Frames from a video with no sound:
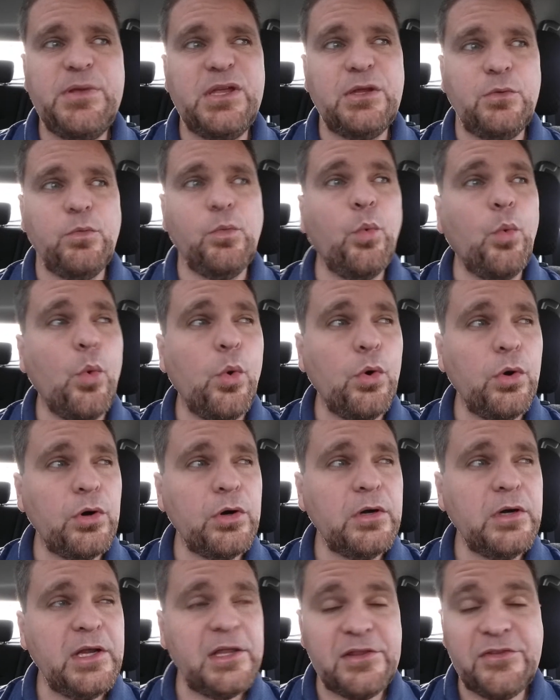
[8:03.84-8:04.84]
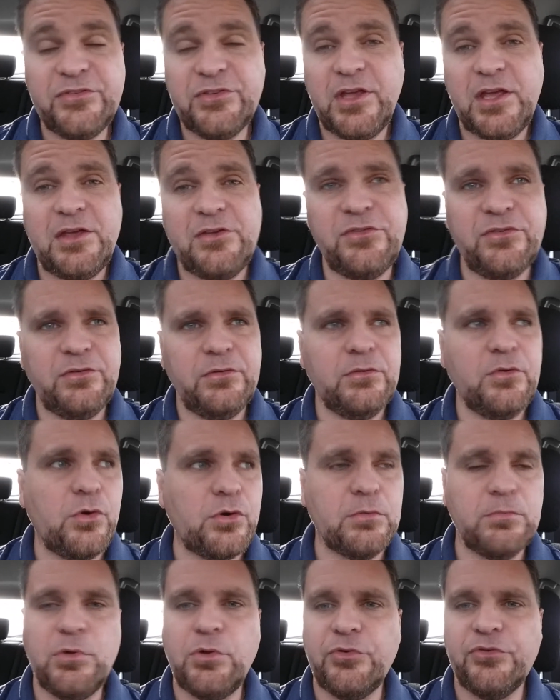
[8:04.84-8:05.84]
be at war. In this case,
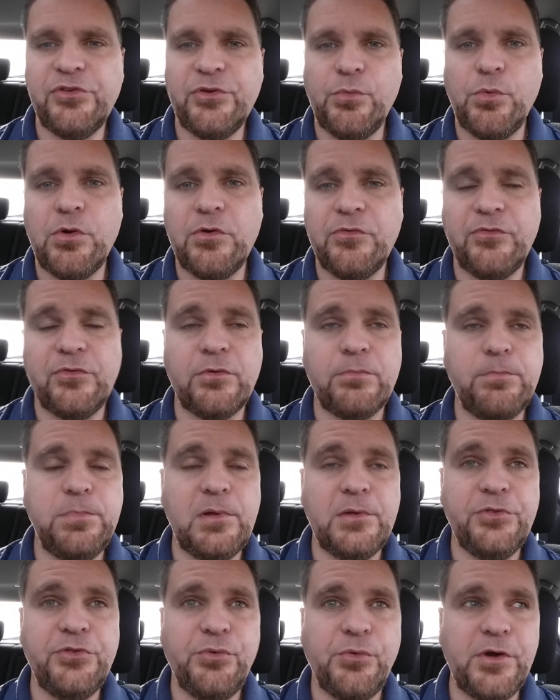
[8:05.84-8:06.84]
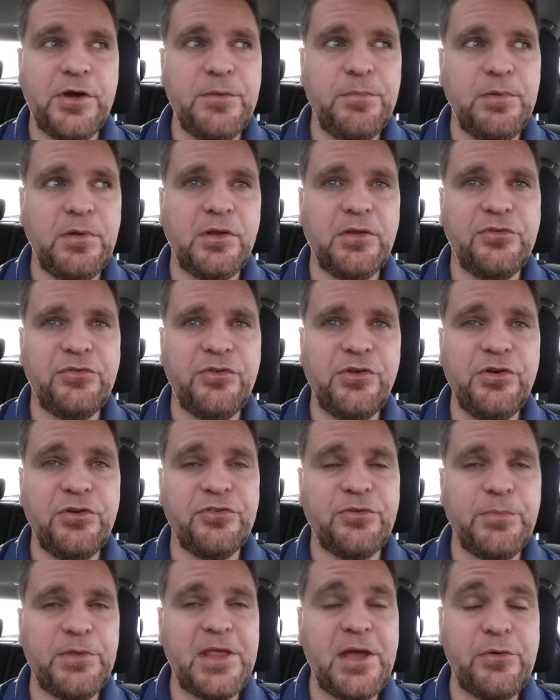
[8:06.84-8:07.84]
Hornblower's at war for 20 plus
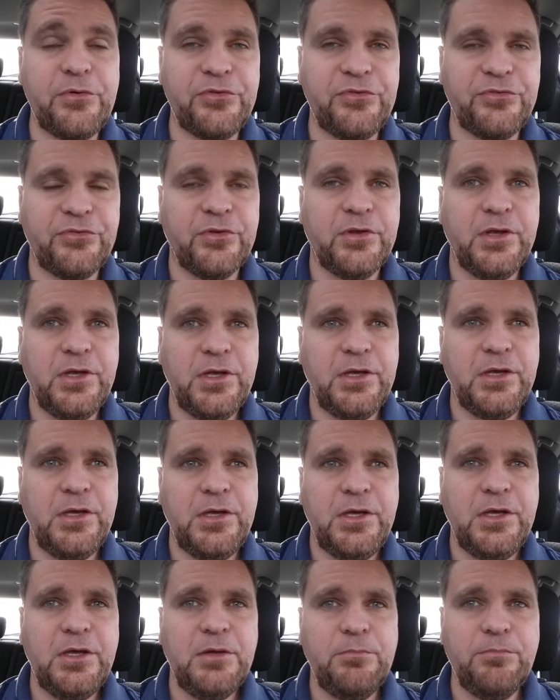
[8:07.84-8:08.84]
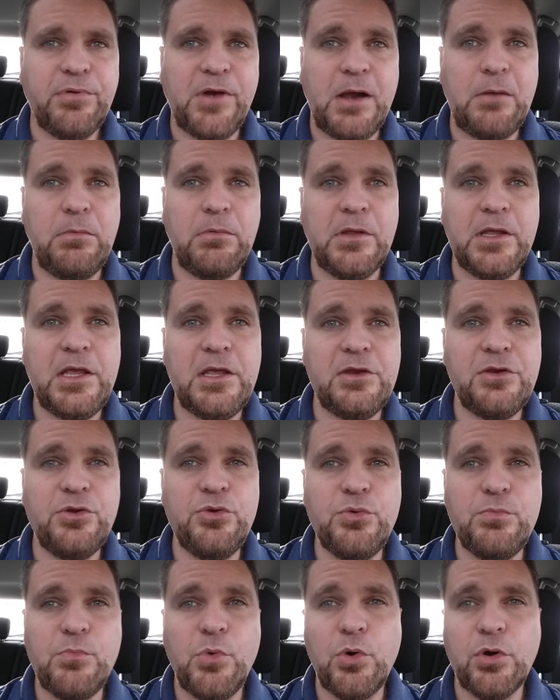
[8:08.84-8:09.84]
years. I mean, that was probably, he
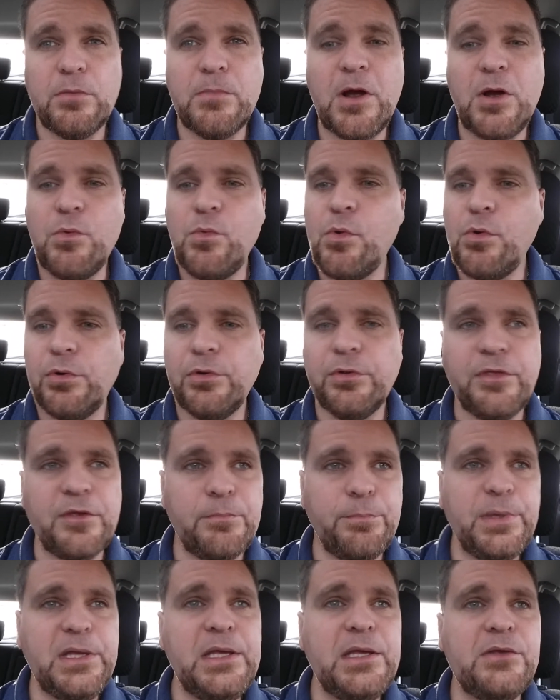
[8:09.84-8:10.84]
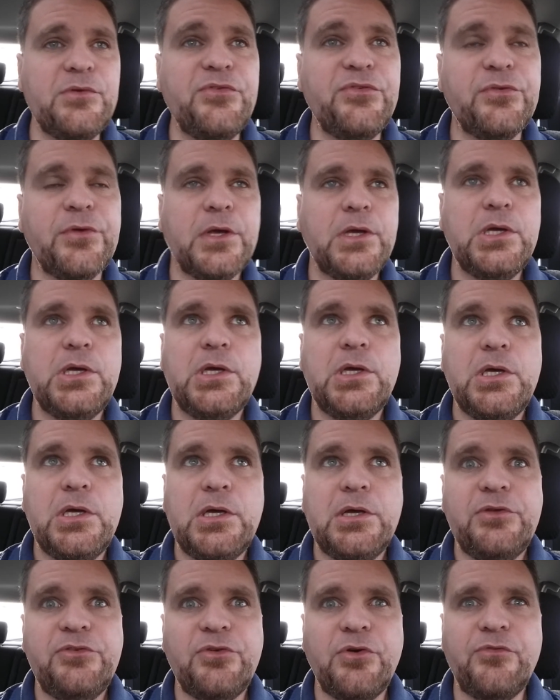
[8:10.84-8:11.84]
knew more about war than peace.
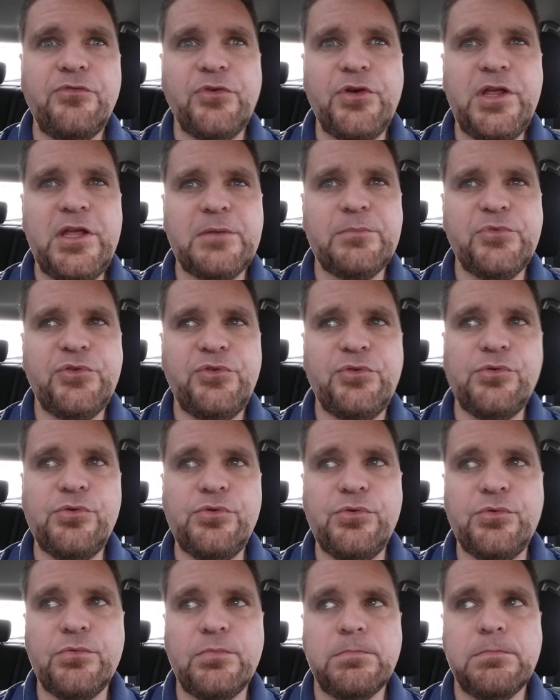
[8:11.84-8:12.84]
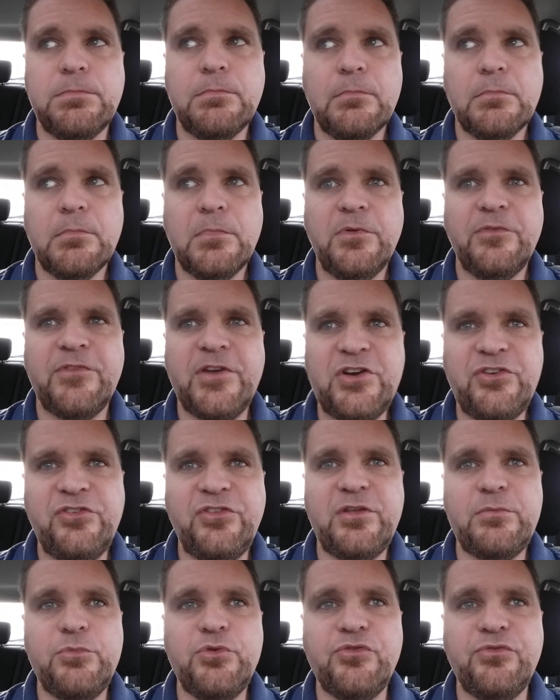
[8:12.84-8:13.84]
So for him to
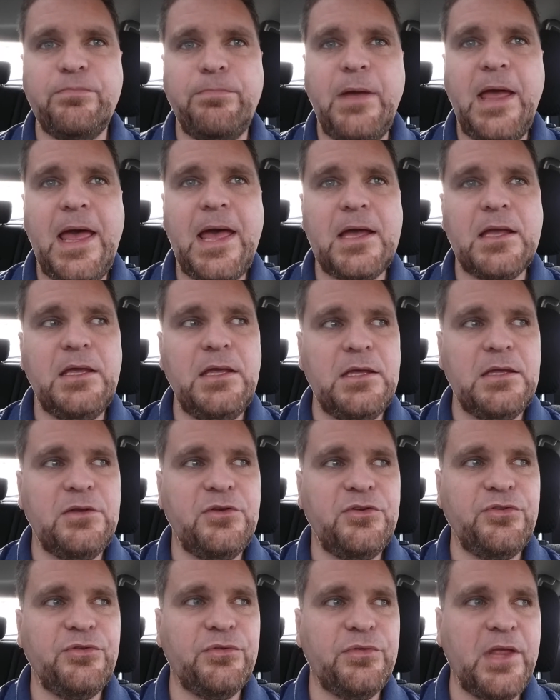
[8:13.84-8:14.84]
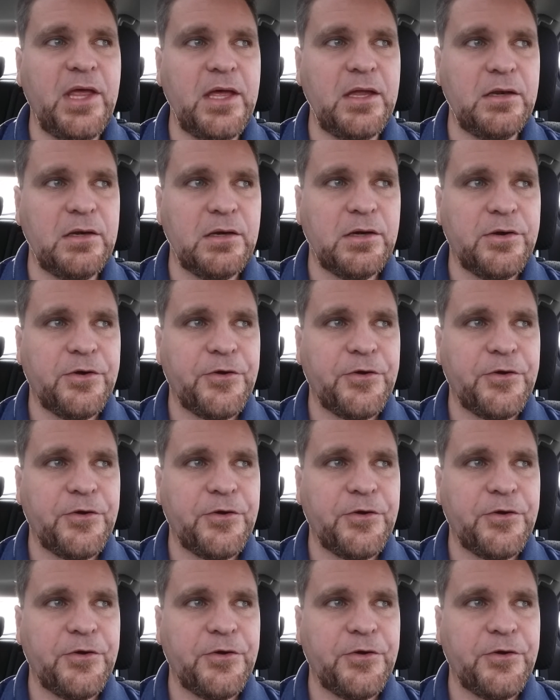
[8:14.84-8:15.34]
eventually move back into that